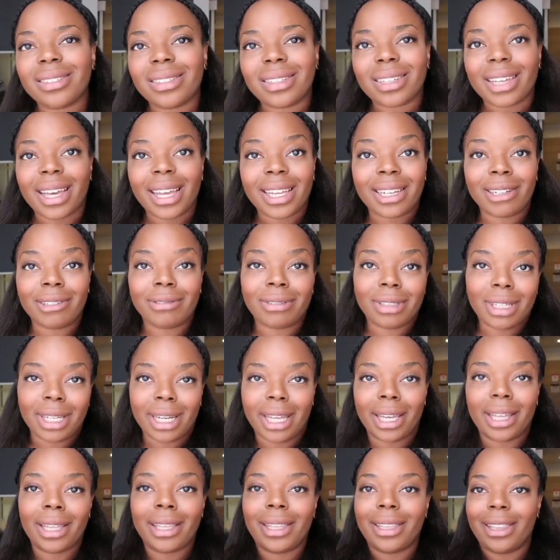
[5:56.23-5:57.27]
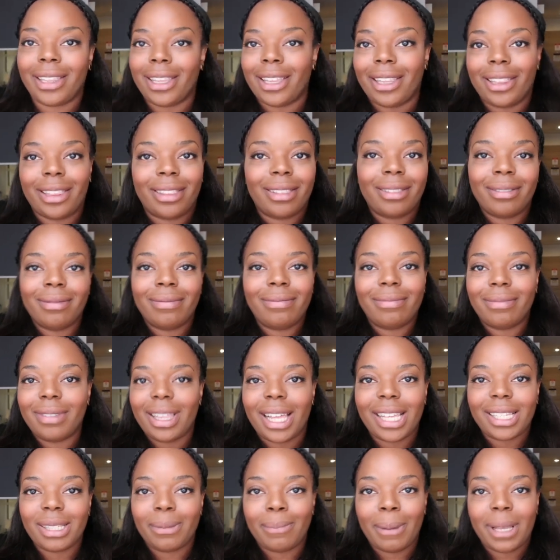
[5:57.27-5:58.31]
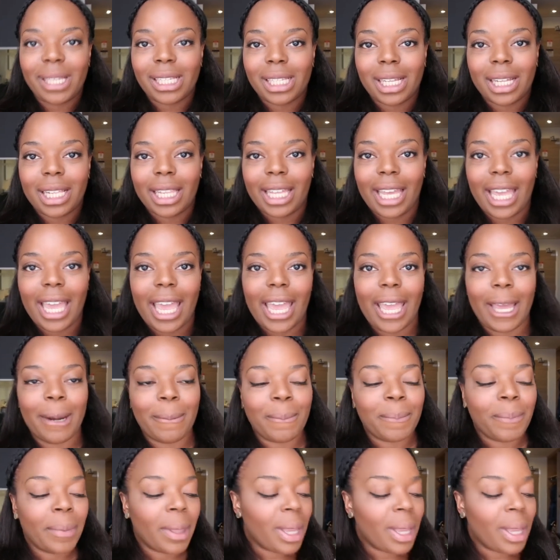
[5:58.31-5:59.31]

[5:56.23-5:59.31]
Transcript: you kind of done it, and then that's basically it.